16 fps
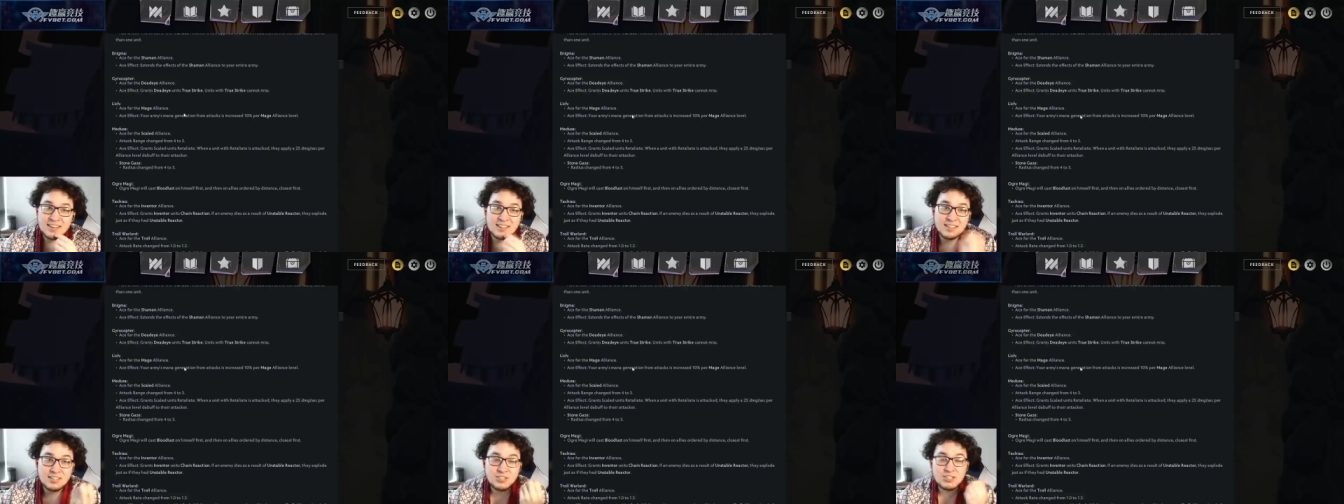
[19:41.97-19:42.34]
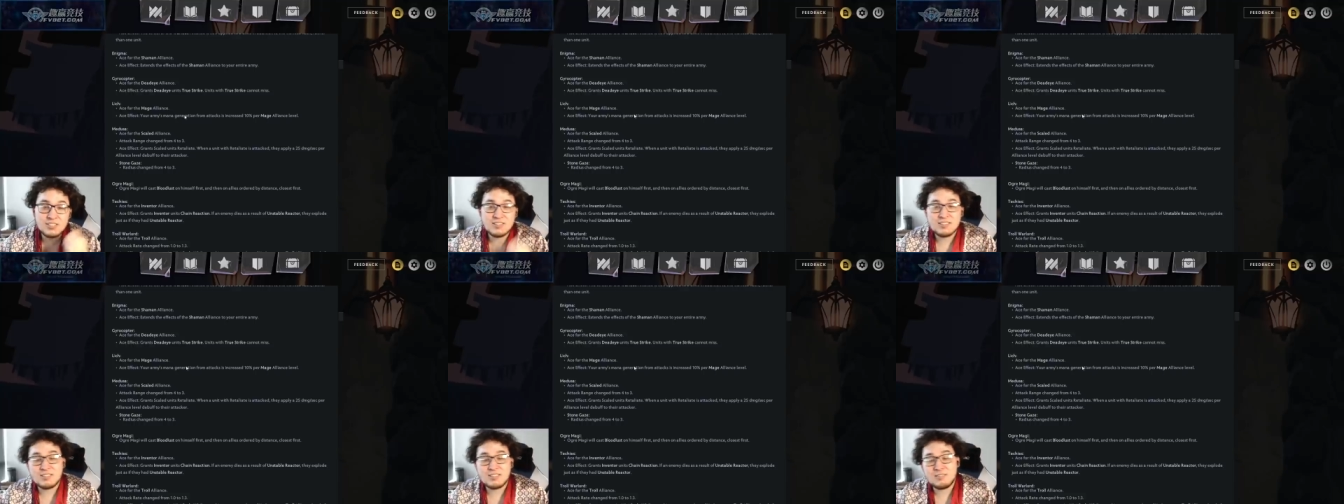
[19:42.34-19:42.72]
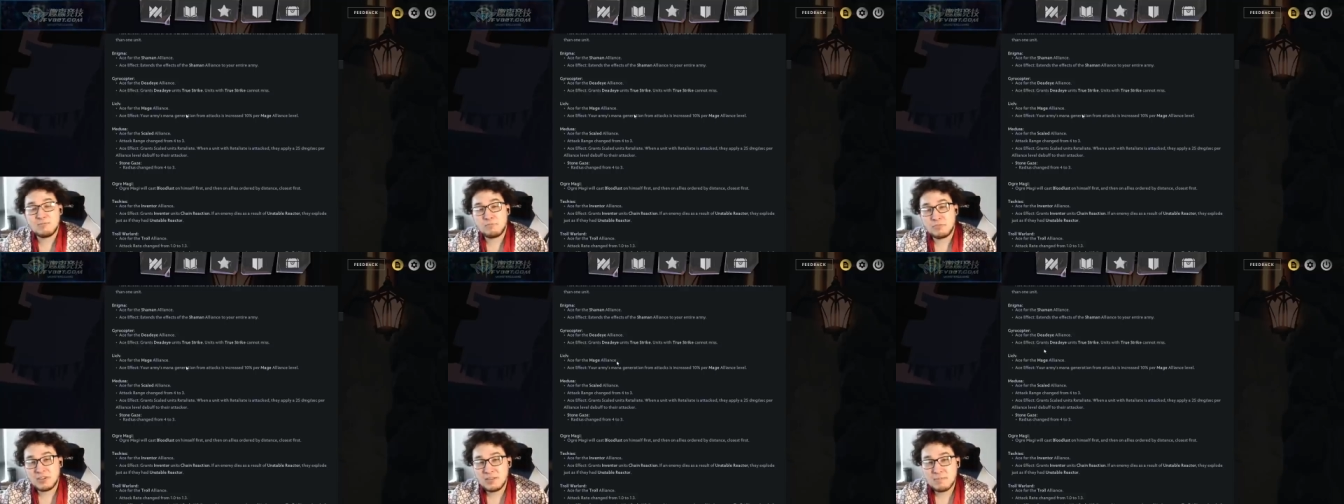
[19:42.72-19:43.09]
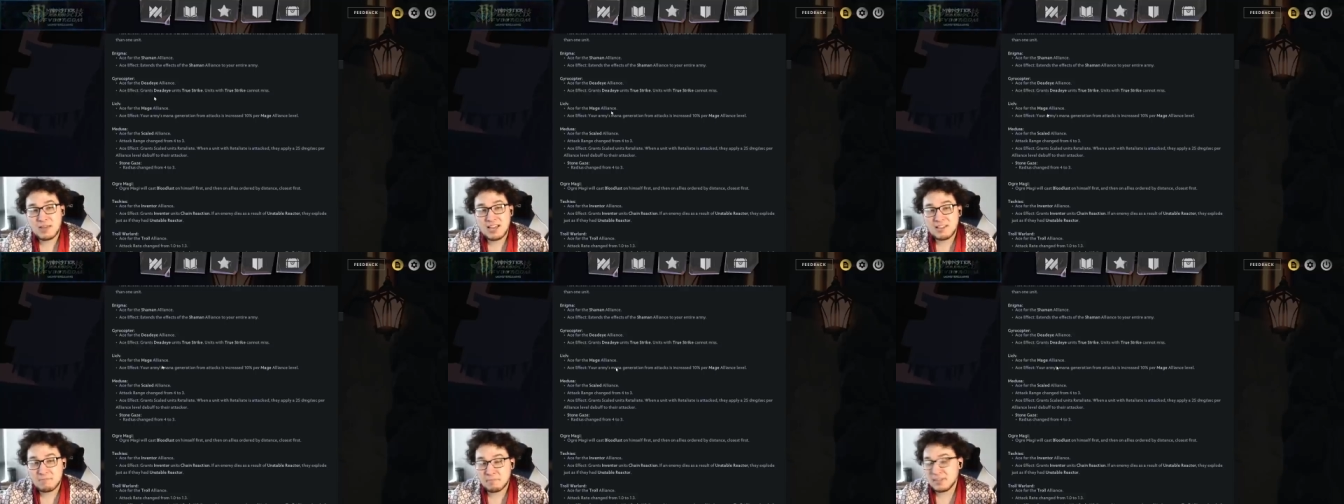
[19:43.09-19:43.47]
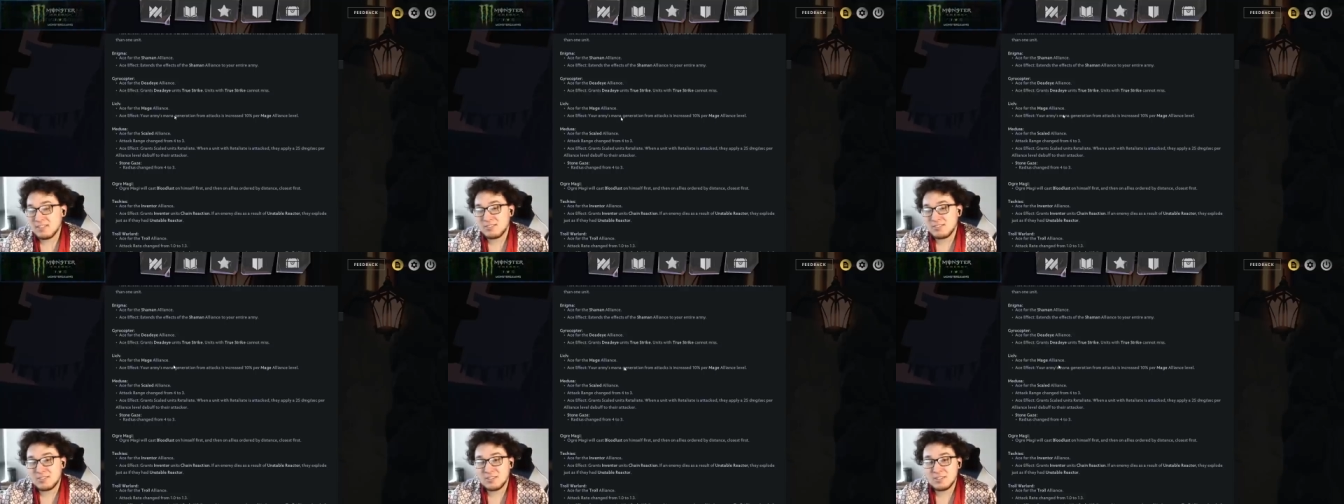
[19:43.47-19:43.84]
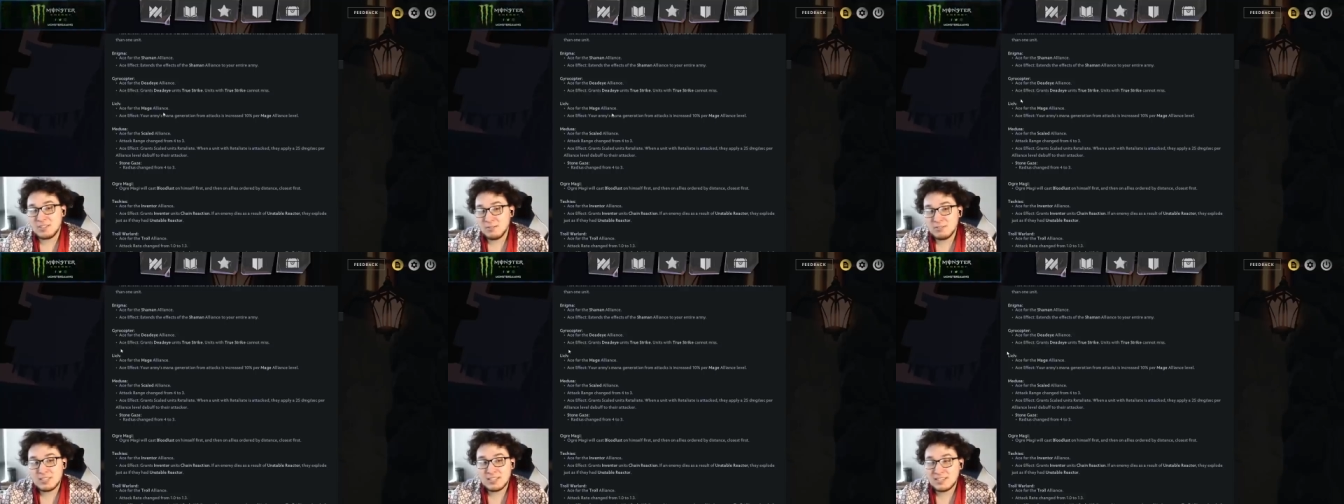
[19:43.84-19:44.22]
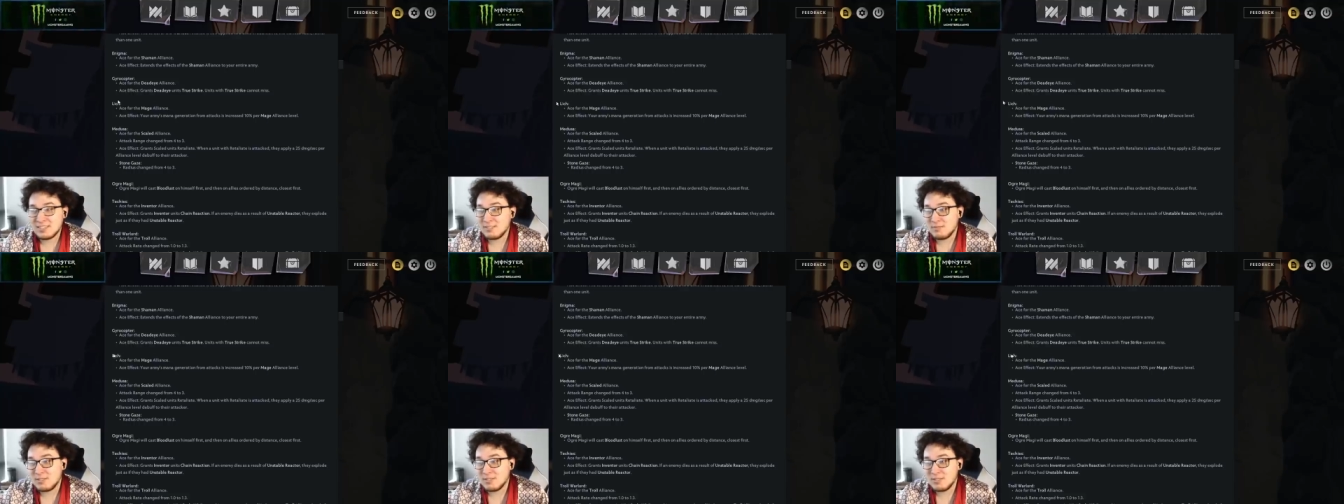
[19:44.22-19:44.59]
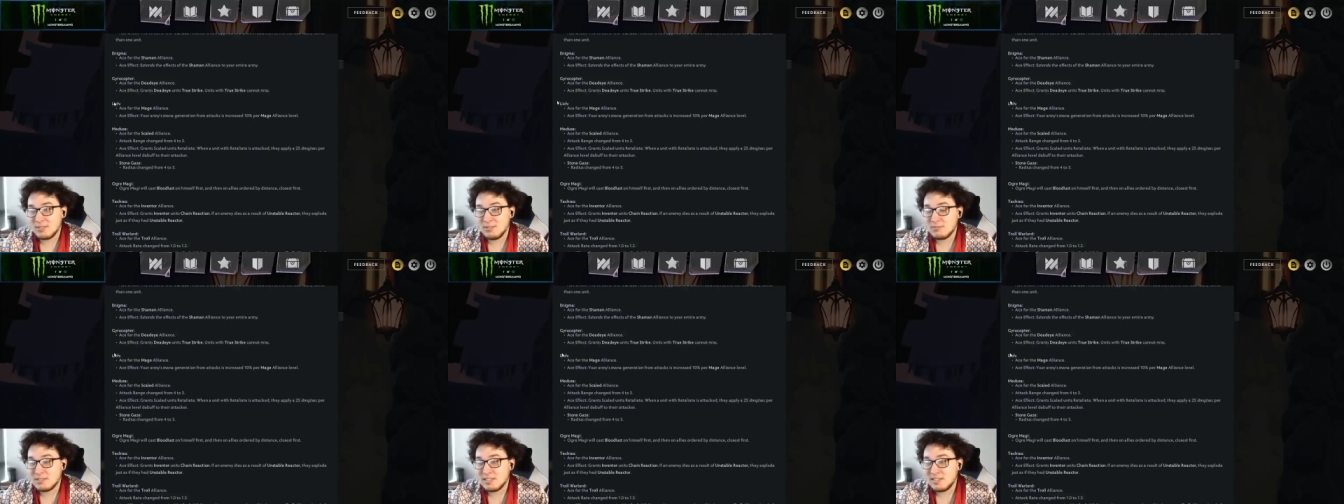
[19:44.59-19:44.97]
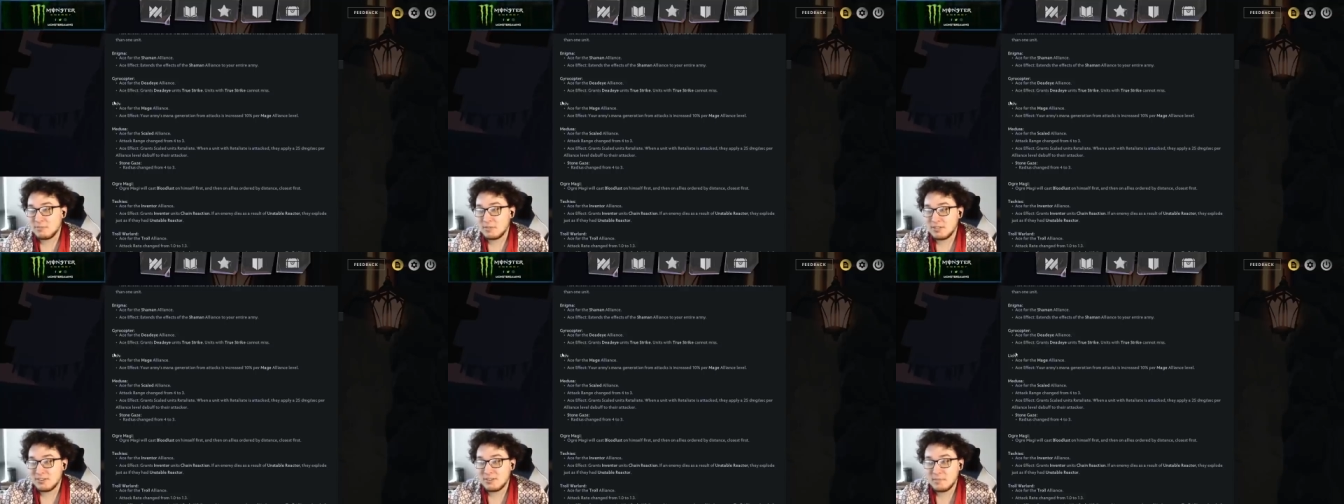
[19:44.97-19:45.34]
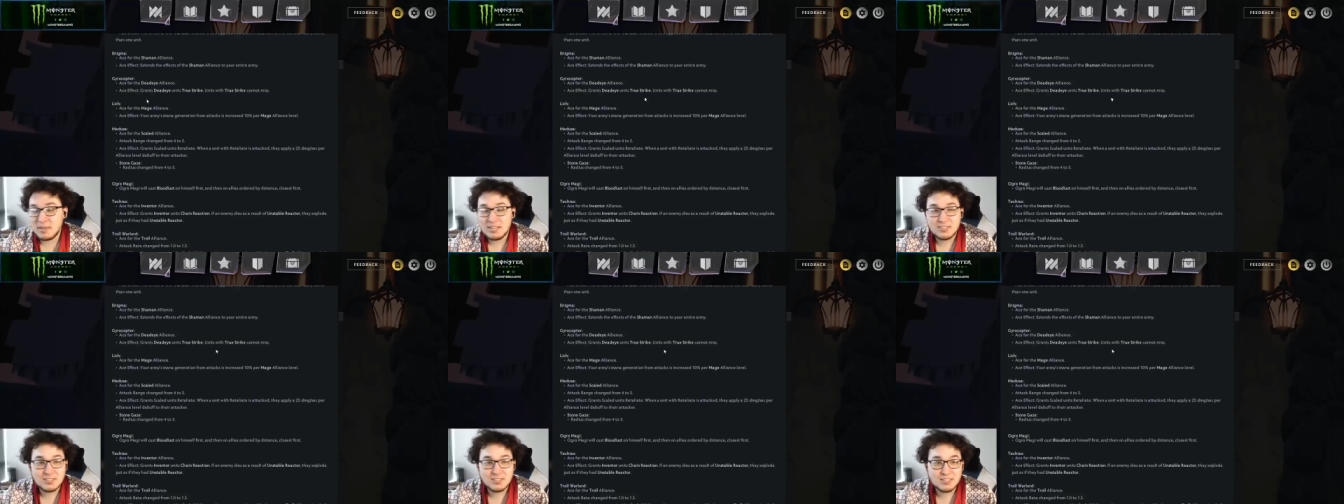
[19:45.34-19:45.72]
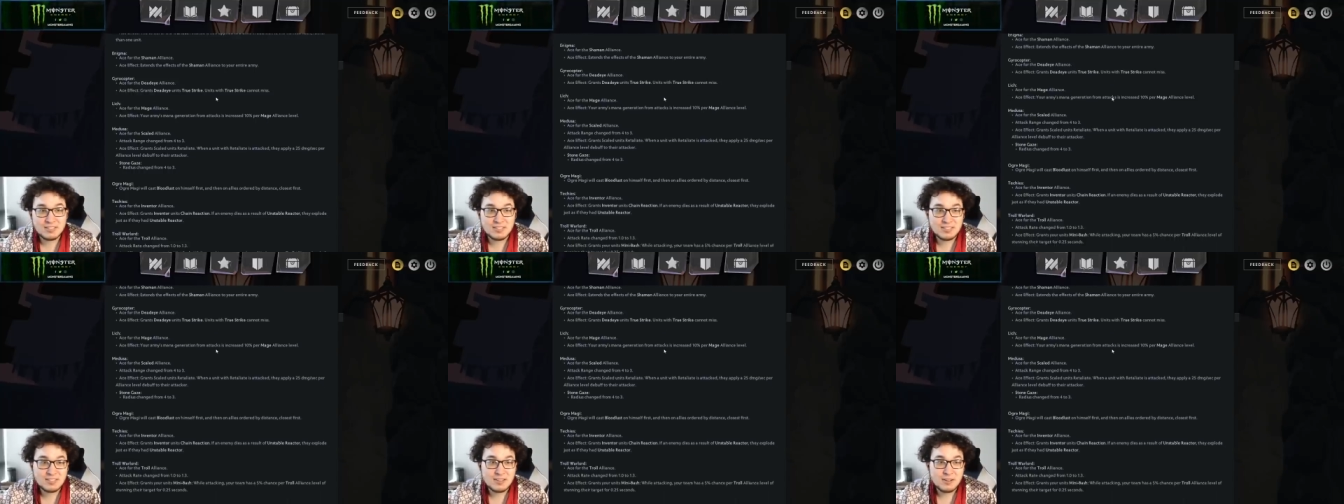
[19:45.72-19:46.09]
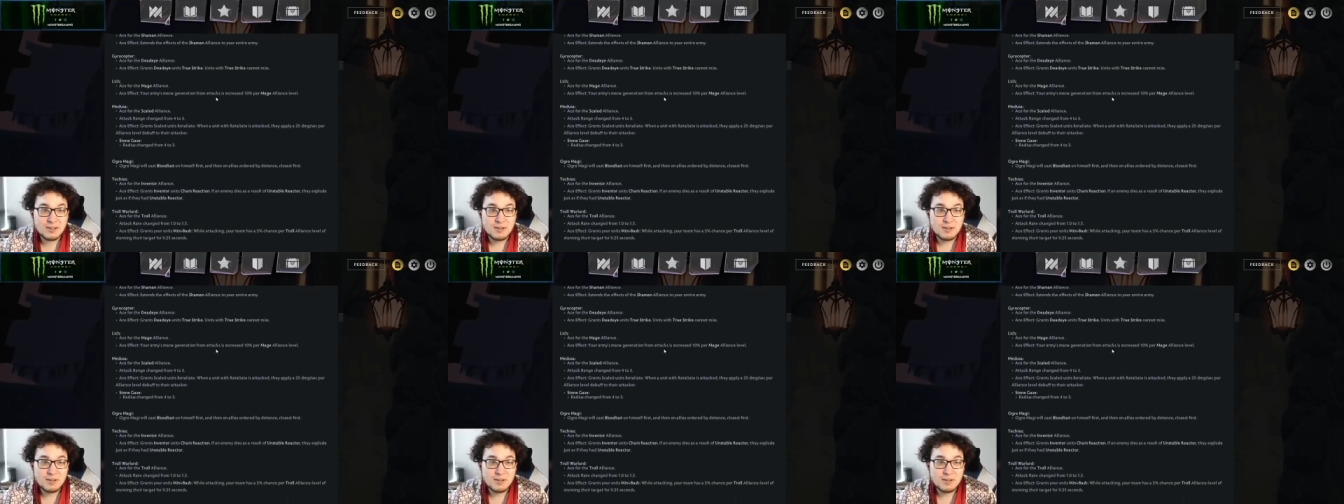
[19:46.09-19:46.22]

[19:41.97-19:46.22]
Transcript: Lich is pretty meh, but you'll still use it because you still use Lich when you're in Mages.